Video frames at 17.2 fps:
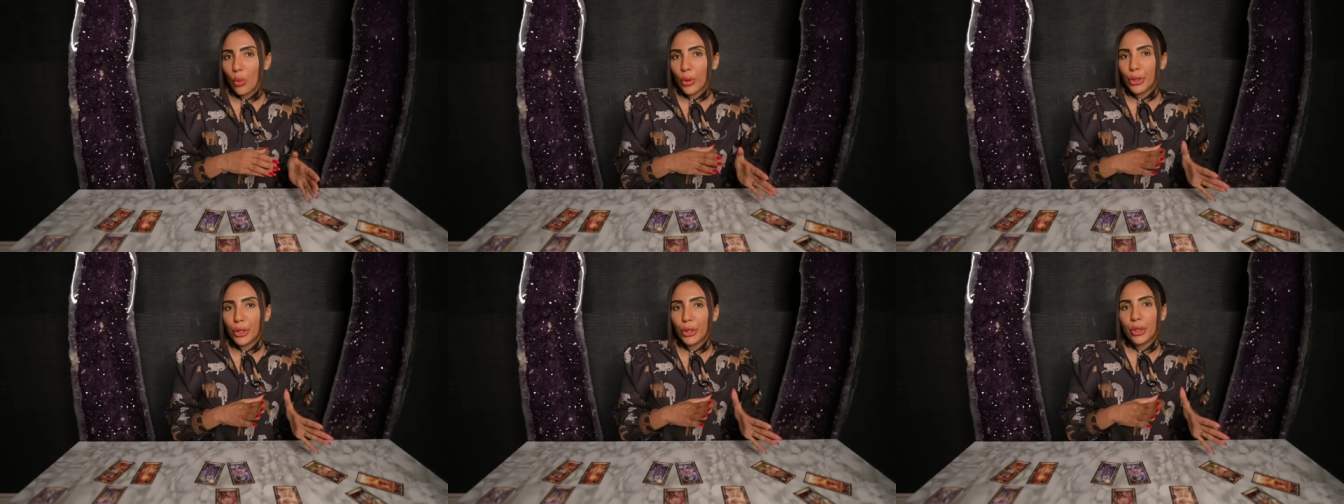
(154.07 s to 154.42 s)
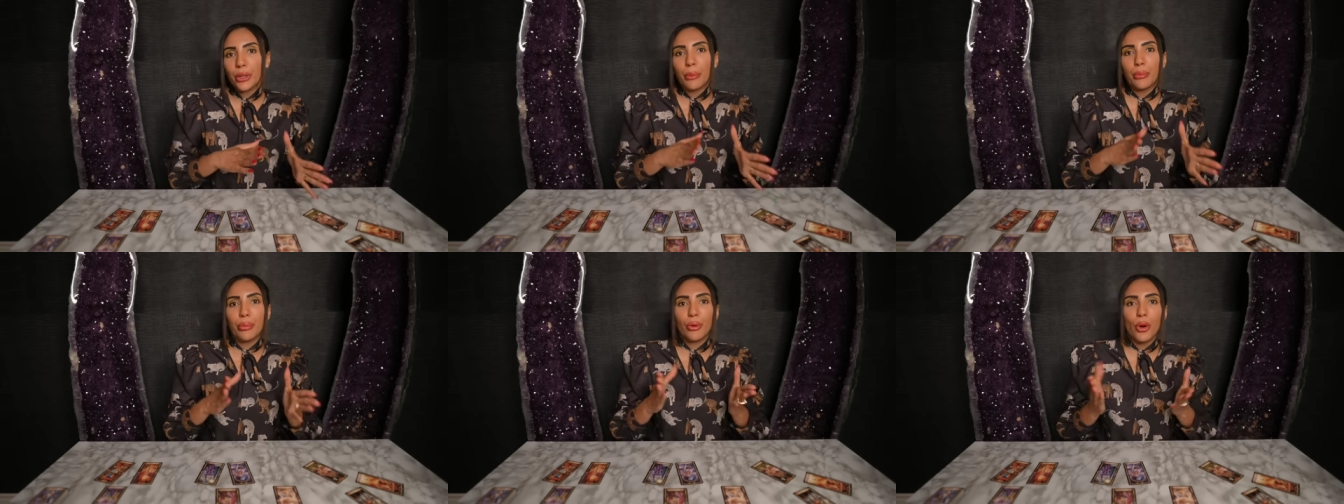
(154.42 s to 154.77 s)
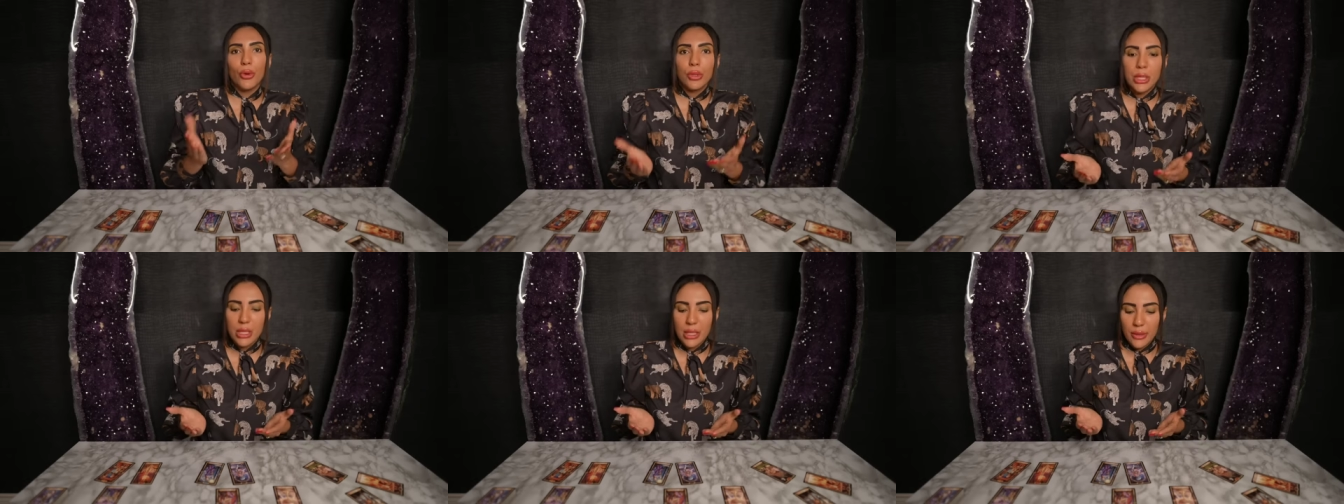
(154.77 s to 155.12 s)
or you're in the
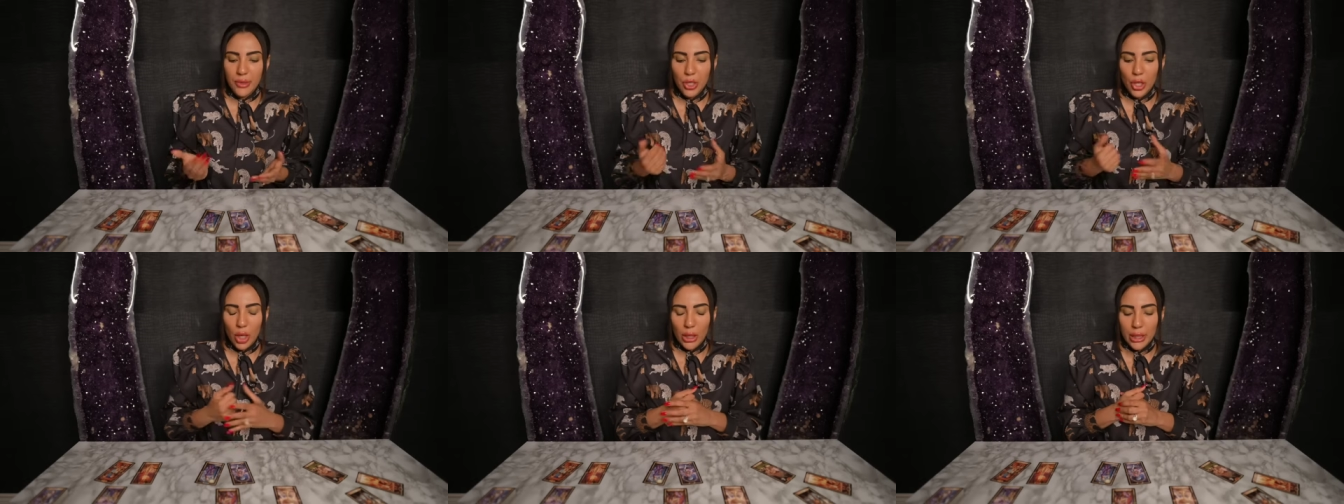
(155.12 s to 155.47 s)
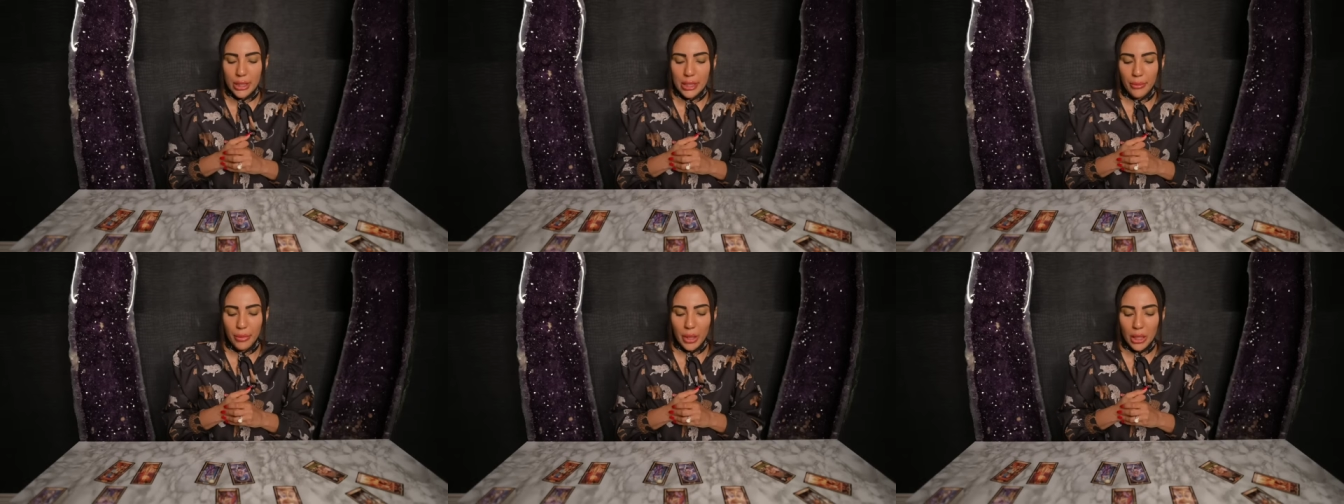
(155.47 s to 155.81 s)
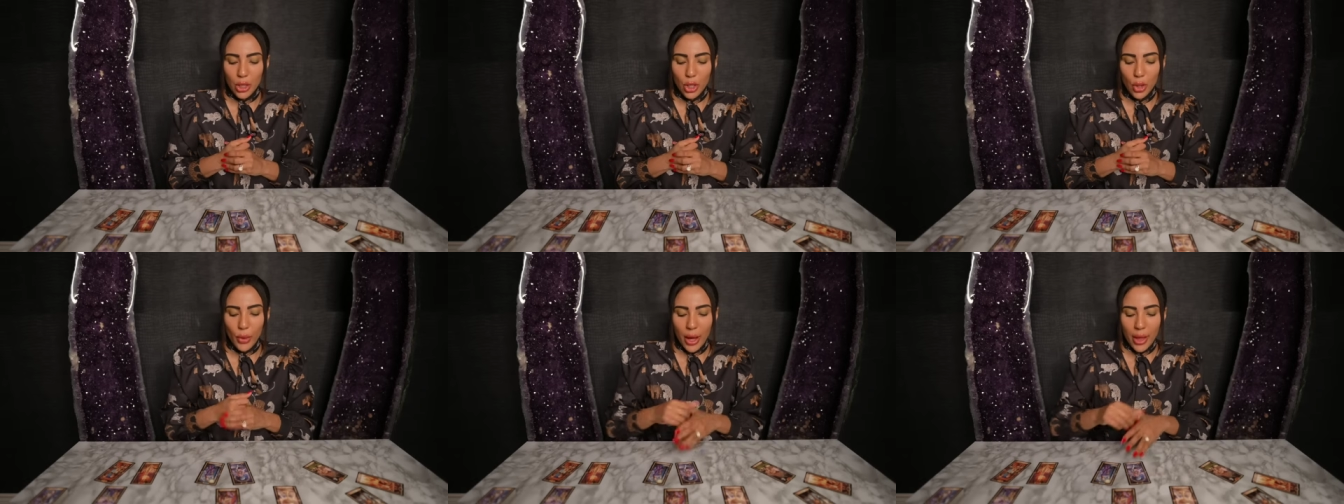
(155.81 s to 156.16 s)
process of starting
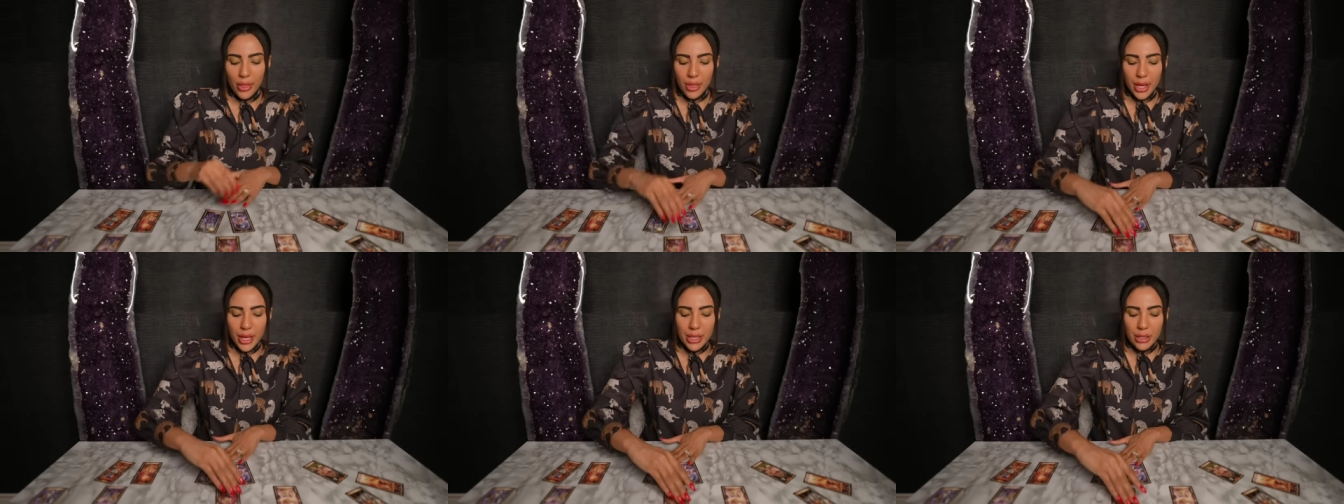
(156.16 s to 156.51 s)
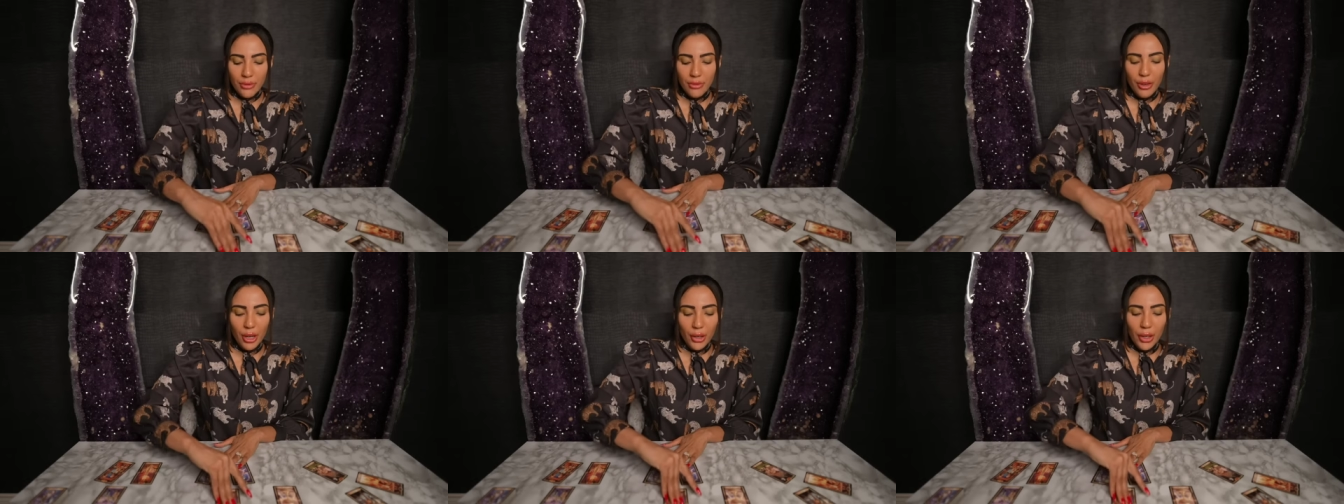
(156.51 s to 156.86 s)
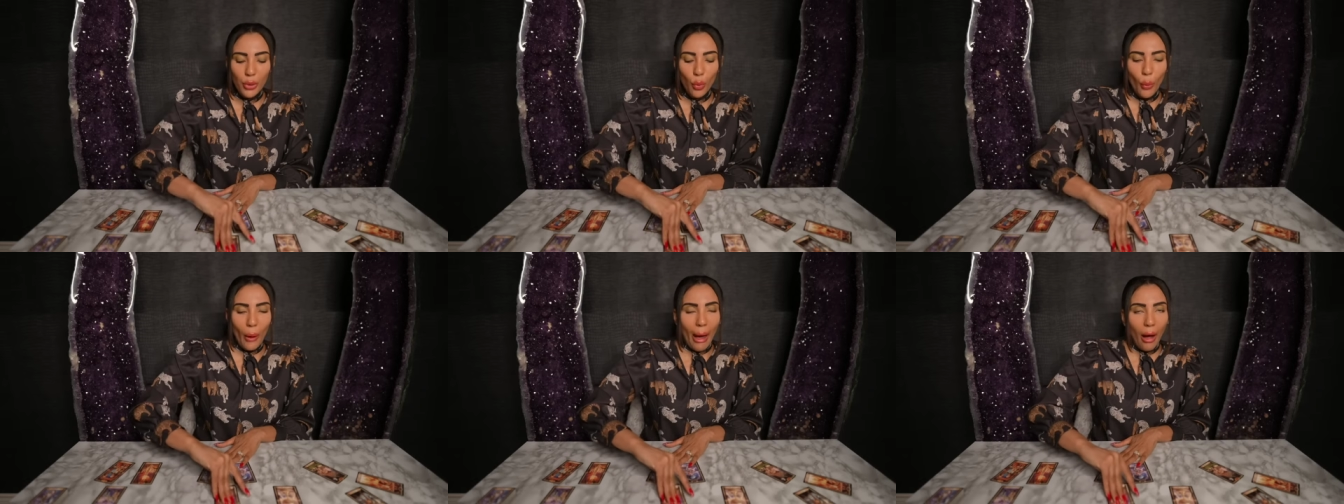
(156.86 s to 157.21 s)
something new. And this very
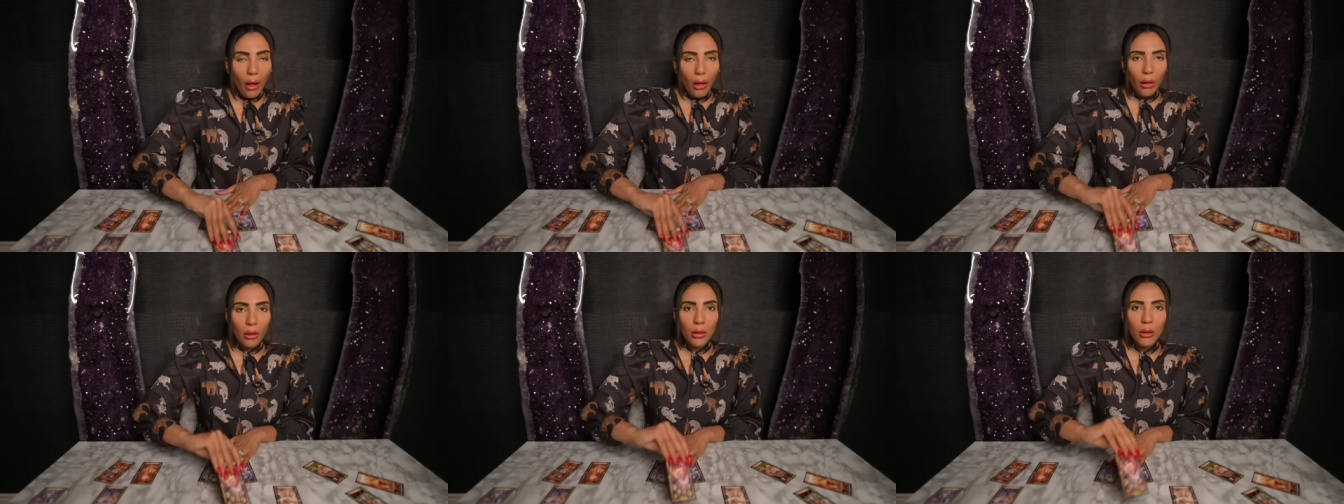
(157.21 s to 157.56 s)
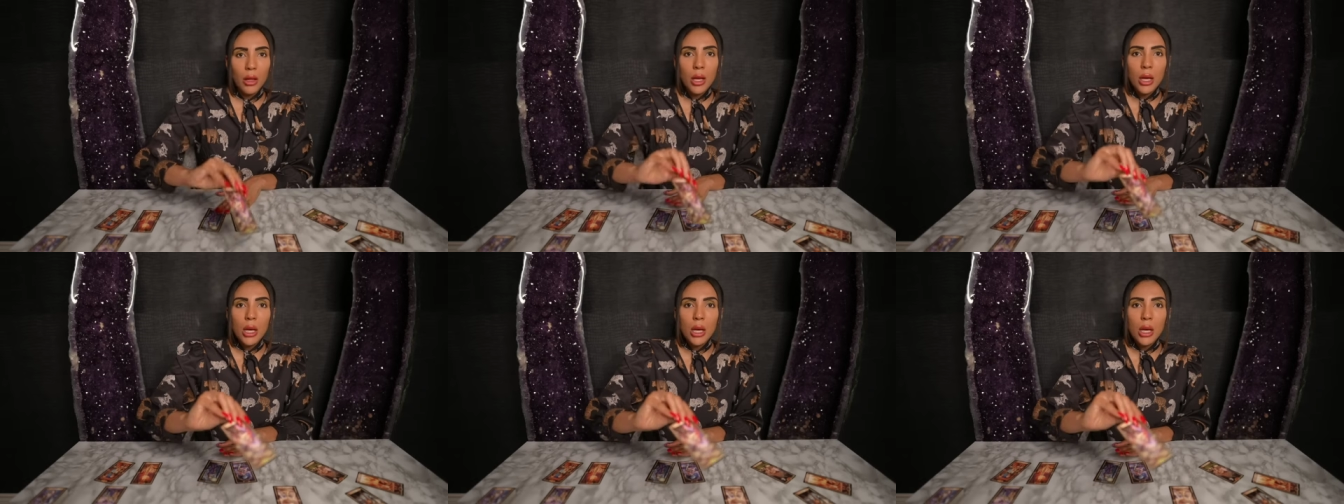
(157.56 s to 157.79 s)
well,